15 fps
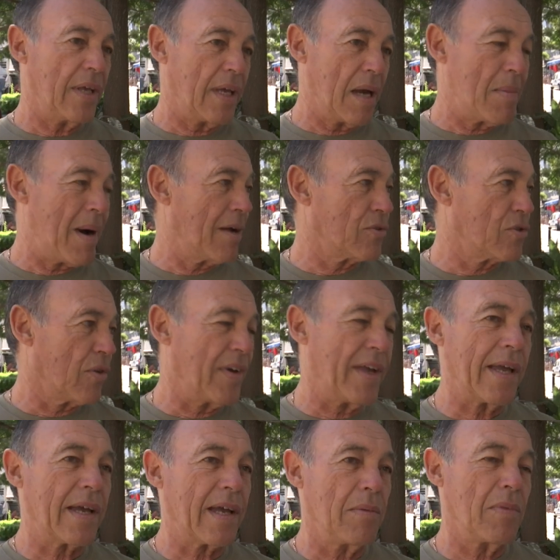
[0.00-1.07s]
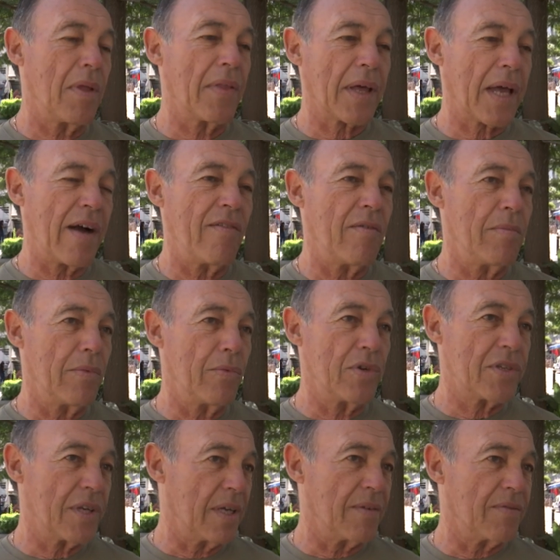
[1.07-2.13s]
the amount of income that the government
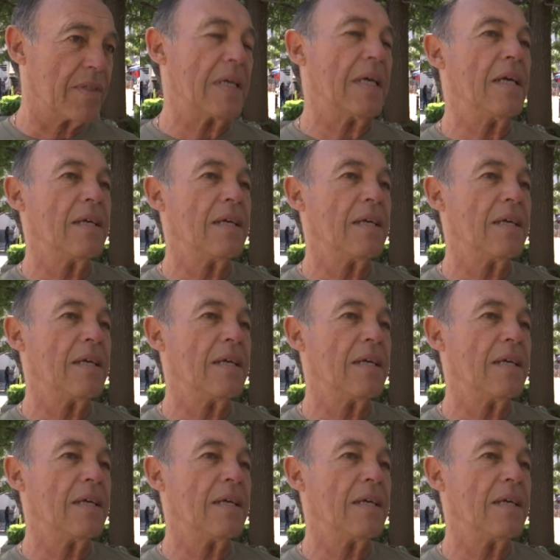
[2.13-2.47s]
received.